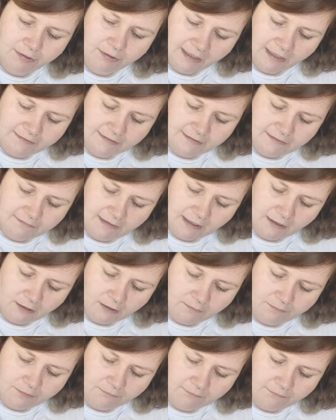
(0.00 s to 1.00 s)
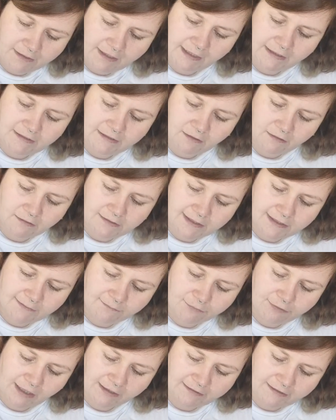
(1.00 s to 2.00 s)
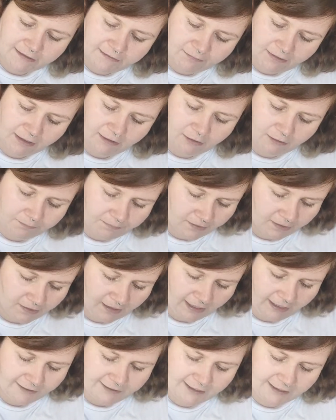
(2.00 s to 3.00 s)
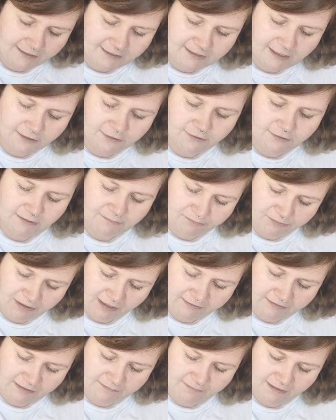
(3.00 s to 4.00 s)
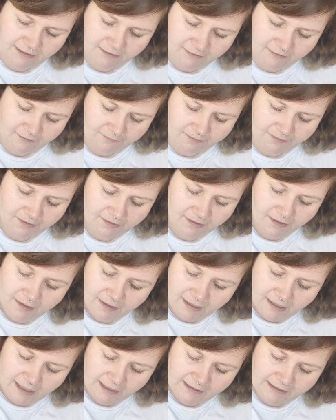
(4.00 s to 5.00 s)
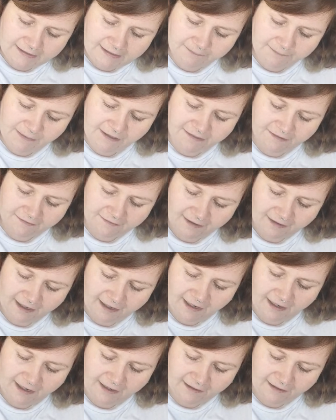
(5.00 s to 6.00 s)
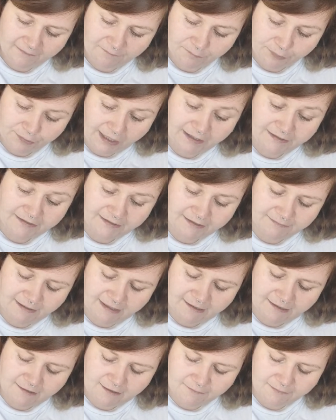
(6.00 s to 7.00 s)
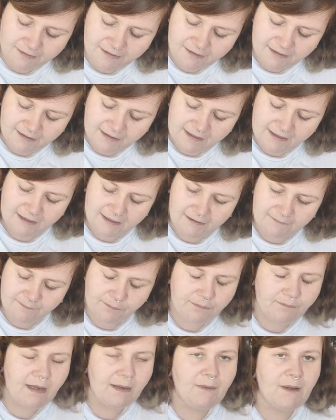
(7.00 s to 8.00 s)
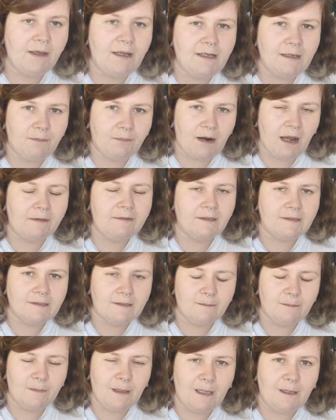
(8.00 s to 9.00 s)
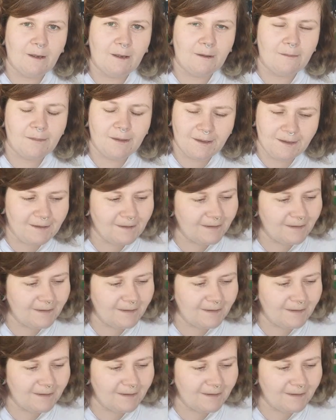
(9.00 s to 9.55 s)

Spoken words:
practice makeup. Renaissance, practice makeup. 18th century, practice makeup. Elizabethan, hey, practice makeup. Maybe I need to practice the makeup.